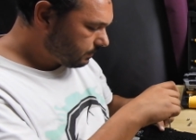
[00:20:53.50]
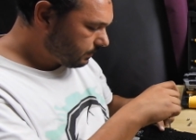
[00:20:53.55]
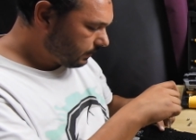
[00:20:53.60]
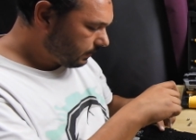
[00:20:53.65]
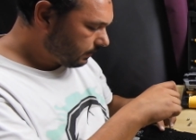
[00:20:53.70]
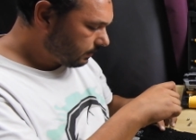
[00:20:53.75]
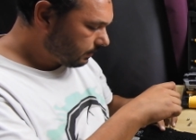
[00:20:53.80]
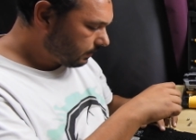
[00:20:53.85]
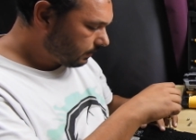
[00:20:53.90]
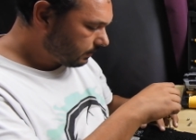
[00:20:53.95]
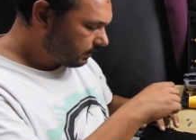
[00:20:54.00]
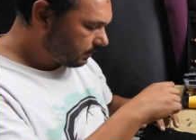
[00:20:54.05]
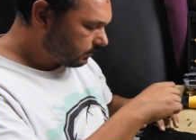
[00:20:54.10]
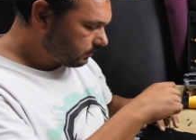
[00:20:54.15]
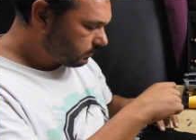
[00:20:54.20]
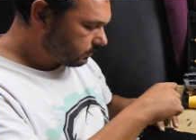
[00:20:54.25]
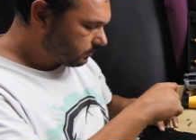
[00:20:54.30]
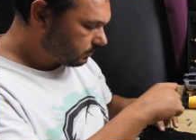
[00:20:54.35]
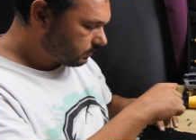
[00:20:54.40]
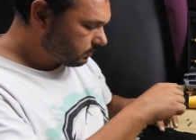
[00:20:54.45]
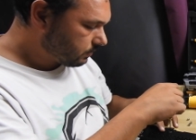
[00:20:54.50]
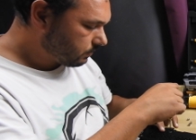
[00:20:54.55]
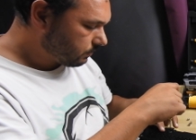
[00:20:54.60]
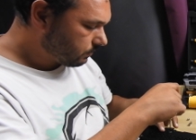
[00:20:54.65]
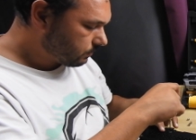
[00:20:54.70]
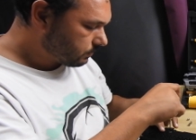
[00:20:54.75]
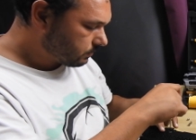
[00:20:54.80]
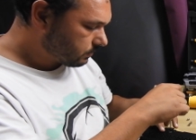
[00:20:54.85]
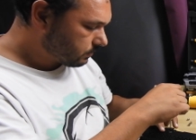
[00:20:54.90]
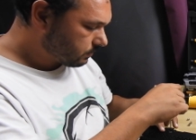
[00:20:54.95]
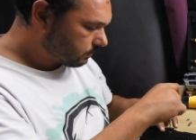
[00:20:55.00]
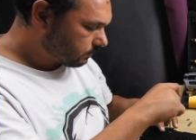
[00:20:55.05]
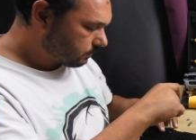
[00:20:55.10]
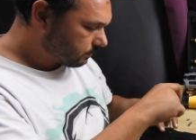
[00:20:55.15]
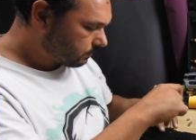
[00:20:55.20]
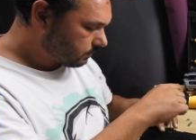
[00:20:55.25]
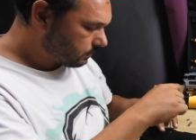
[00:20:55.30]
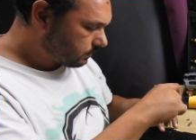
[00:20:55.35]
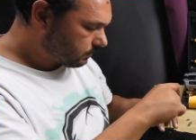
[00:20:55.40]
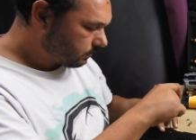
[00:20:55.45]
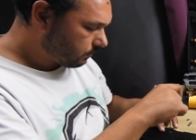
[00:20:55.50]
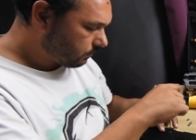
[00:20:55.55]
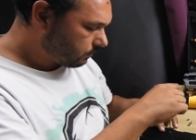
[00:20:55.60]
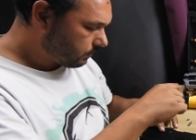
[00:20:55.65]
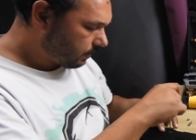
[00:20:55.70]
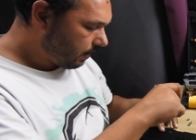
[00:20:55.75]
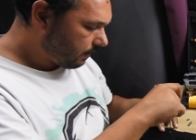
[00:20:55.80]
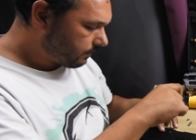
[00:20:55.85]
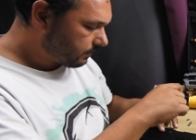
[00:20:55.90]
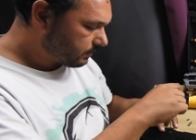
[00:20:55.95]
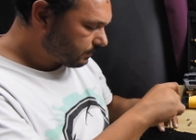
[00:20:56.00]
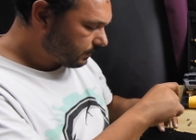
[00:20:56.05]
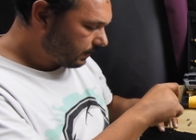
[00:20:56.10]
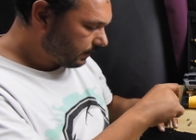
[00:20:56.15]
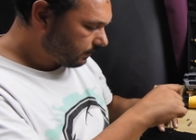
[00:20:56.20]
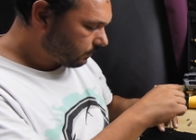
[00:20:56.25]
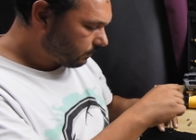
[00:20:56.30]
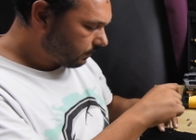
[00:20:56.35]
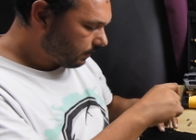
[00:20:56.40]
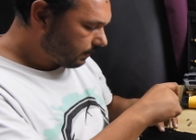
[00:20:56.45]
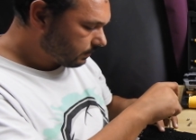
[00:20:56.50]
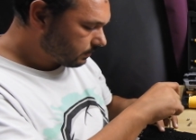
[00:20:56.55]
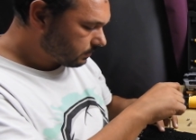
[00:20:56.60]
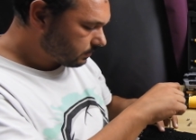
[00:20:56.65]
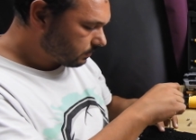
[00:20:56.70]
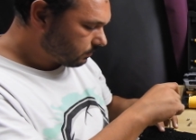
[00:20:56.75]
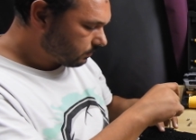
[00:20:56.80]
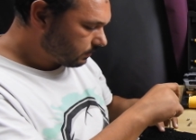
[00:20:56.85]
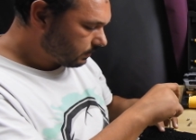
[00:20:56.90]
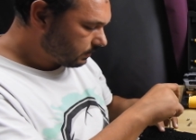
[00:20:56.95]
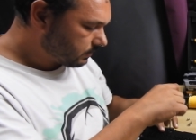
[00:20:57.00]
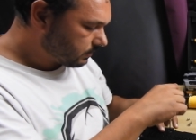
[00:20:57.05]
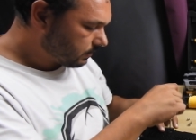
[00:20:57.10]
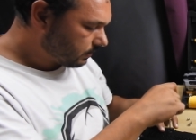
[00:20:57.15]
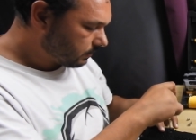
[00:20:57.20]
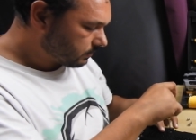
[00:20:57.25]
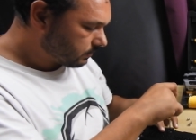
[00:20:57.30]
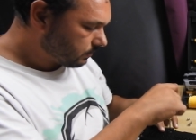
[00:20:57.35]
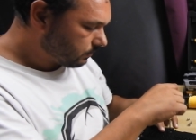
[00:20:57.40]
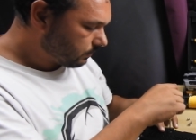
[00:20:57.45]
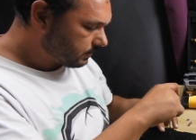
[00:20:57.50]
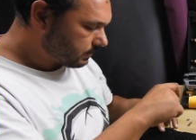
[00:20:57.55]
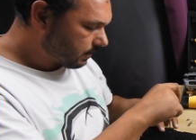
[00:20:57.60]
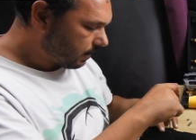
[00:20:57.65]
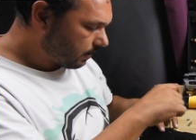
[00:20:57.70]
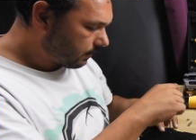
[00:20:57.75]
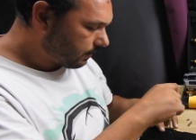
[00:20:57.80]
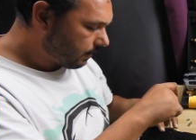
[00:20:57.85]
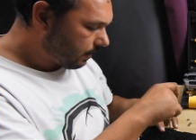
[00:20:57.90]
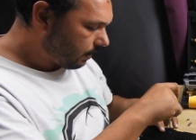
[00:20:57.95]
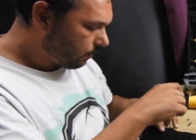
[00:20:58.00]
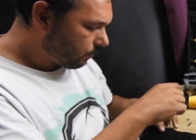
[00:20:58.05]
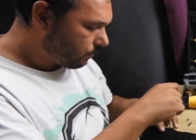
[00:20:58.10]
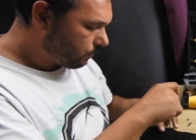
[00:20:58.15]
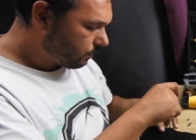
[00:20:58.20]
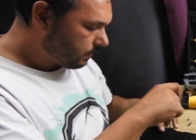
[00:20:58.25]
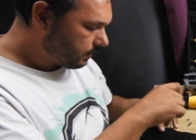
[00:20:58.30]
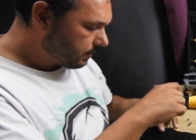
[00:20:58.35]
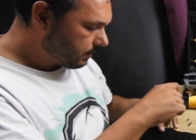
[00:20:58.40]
retention screws, so they have a spring on it, so it tells you exactly how